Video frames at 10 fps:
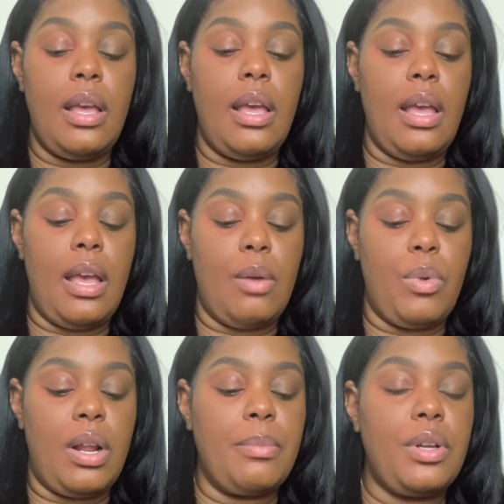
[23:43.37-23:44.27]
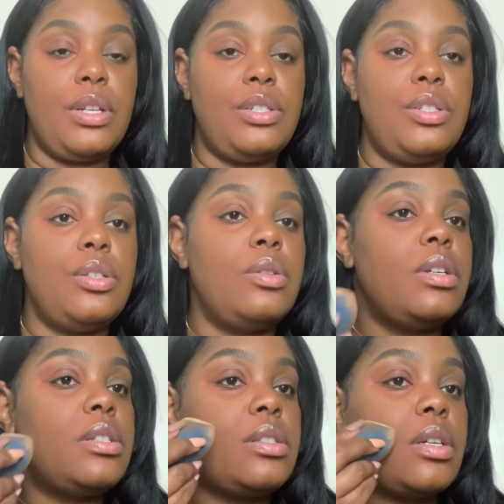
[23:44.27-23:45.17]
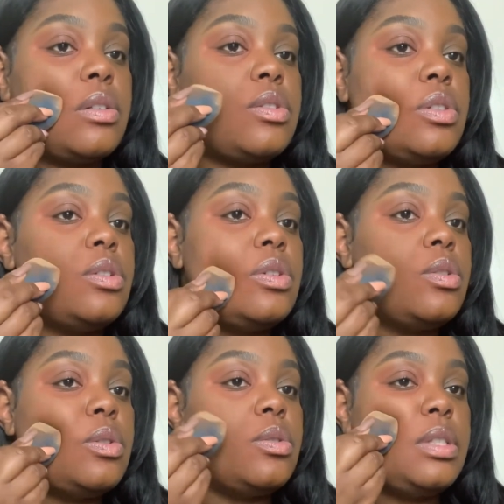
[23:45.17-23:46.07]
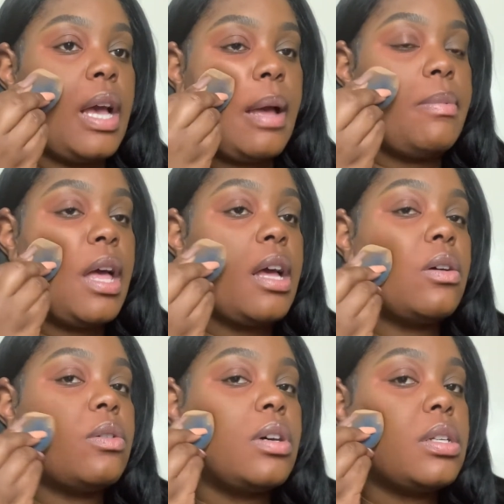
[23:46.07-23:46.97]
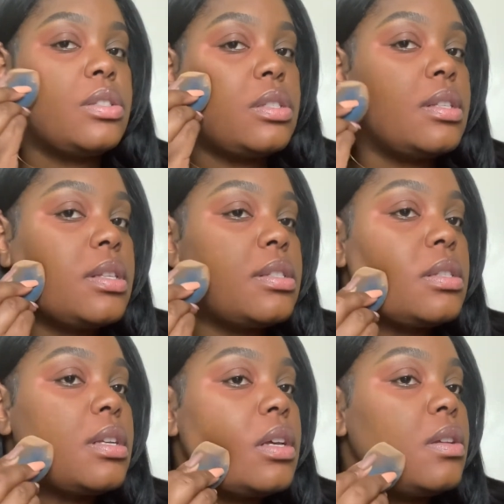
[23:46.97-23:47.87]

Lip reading: And what I'm gonna do is start to dab that onto the skin.